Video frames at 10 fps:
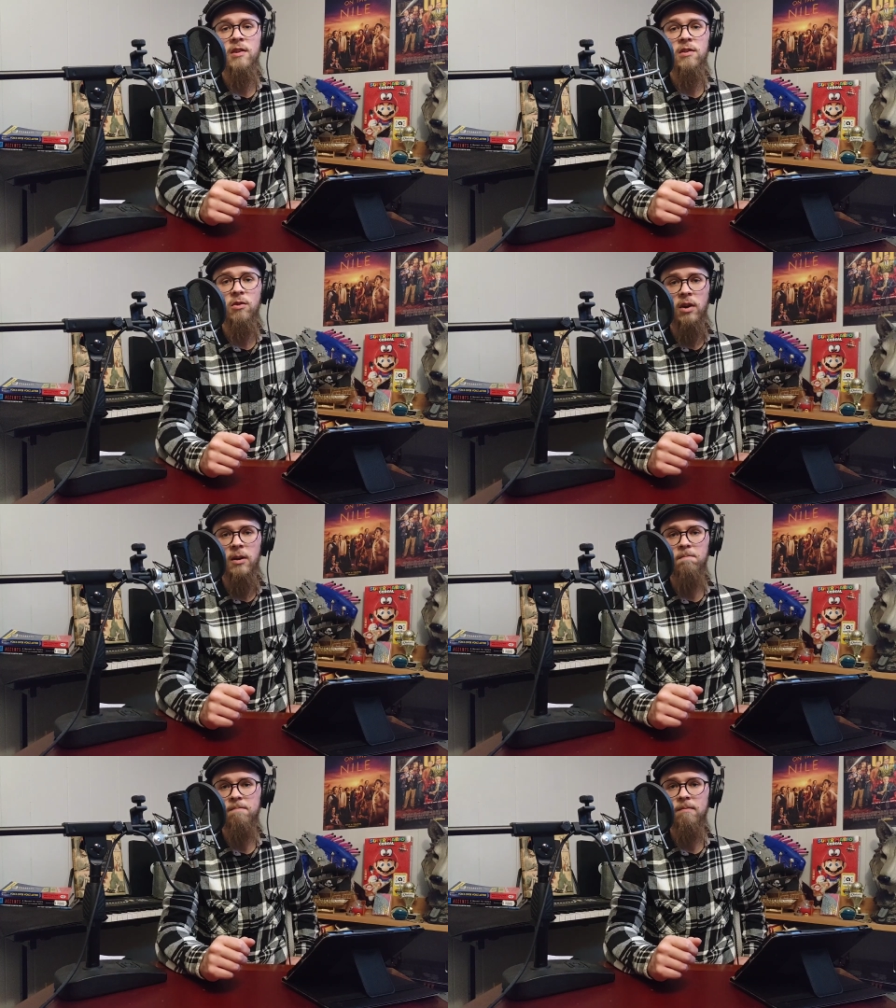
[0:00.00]

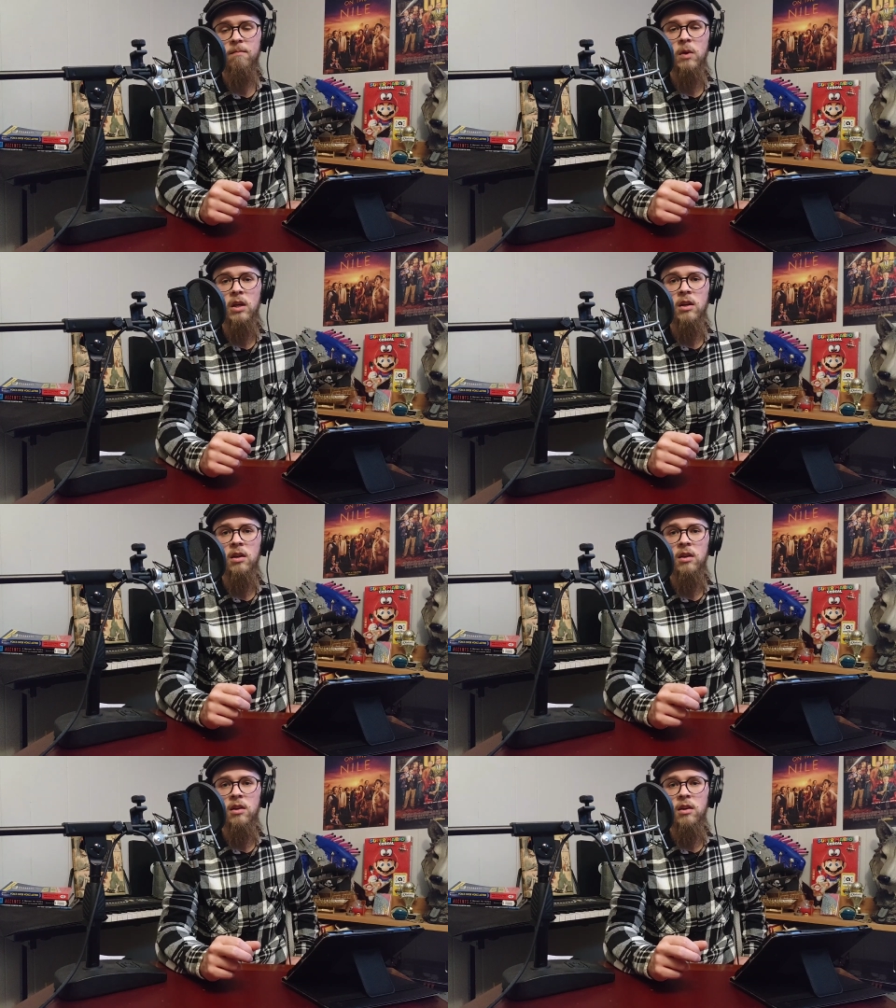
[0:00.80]
Instagram,
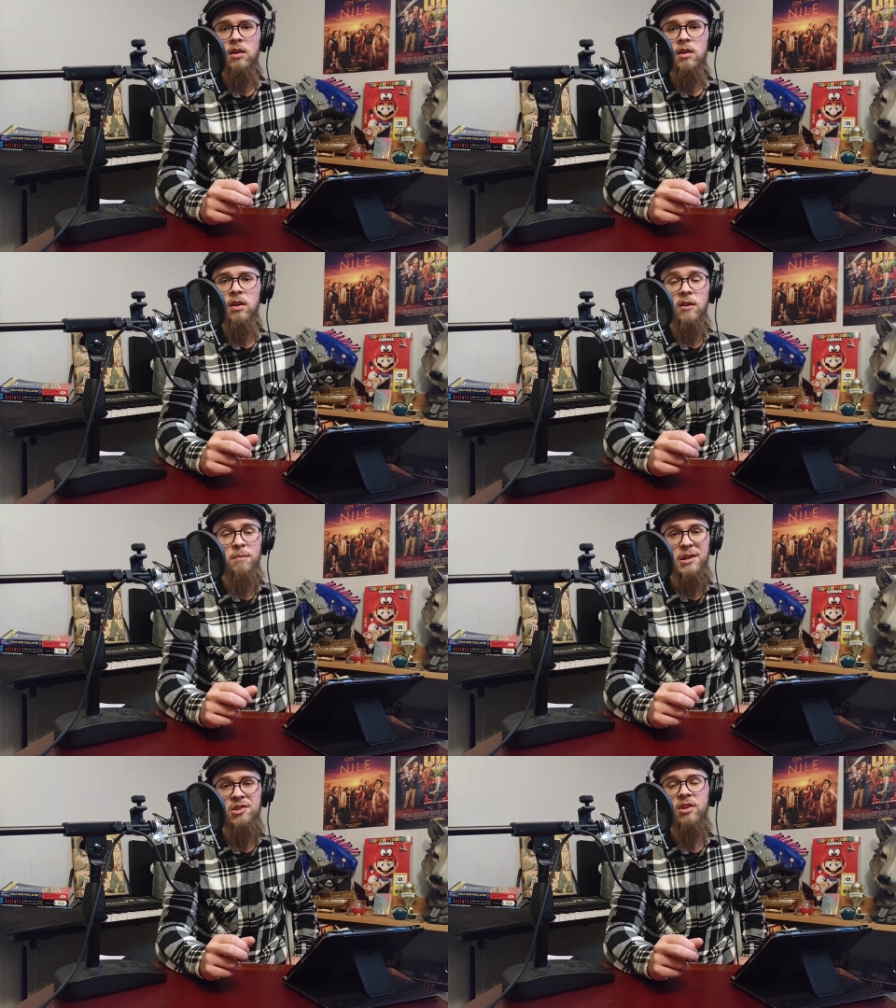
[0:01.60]

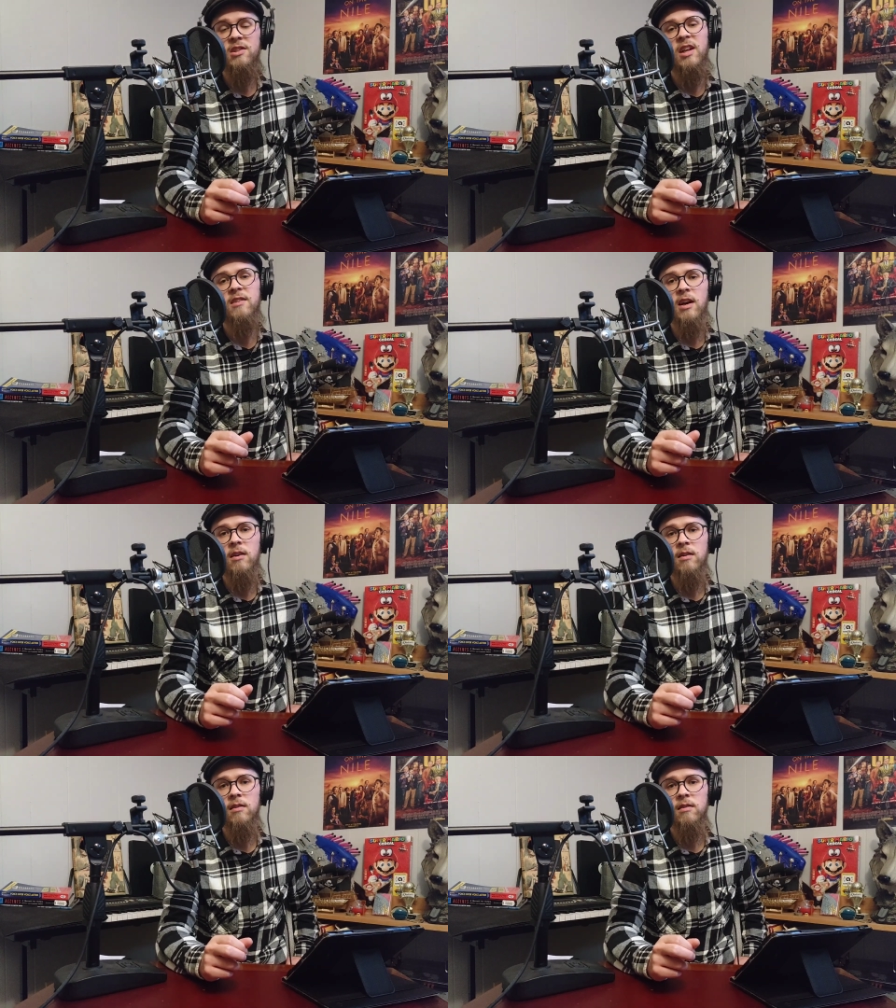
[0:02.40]
especially TikTok.